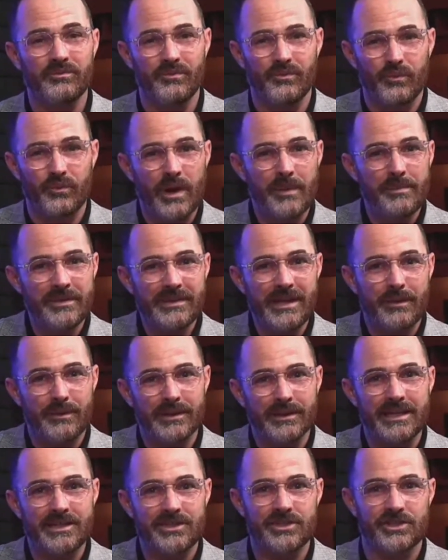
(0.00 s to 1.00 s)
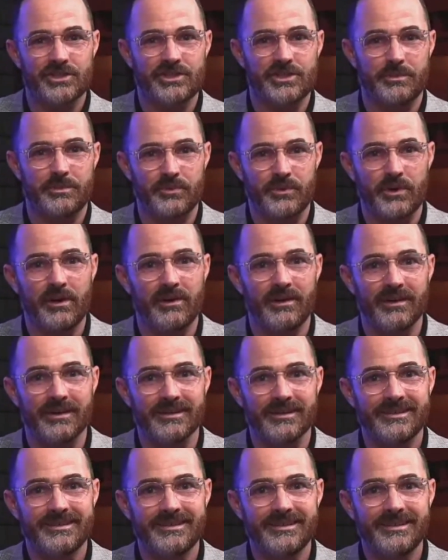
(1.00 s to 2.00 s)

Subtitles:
rubbing that relationship wrong.